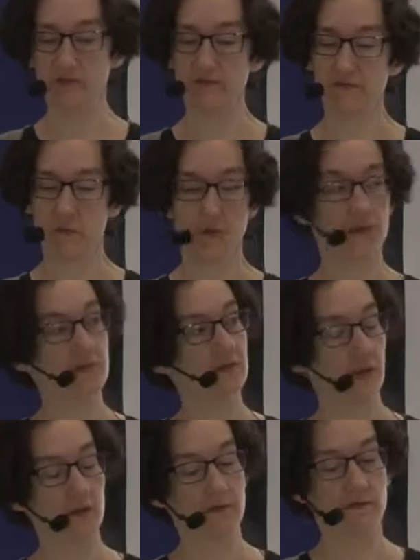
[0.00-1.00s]
for these
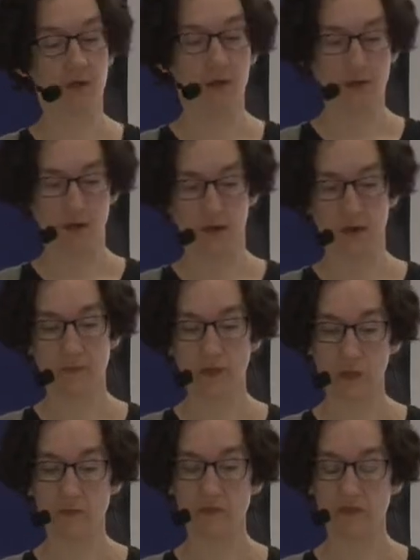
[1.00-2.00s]
kind of
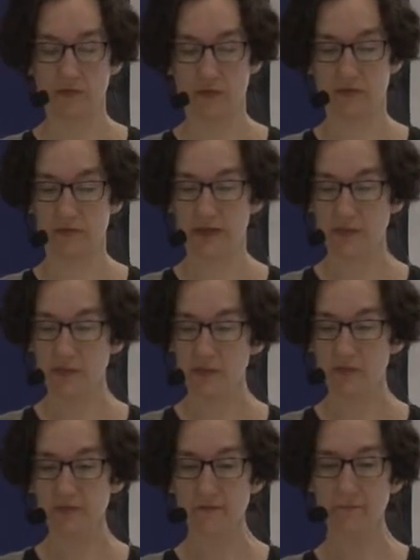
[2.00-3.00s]
lower resource
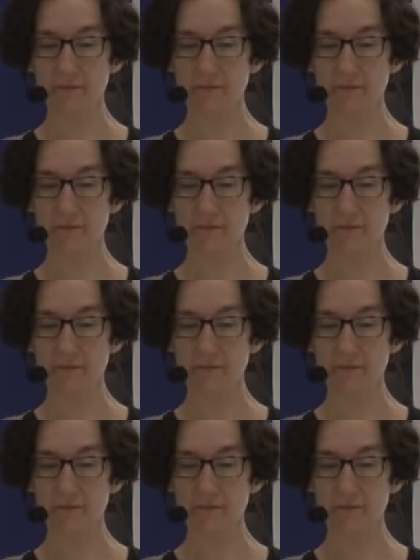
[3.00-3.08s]
languages,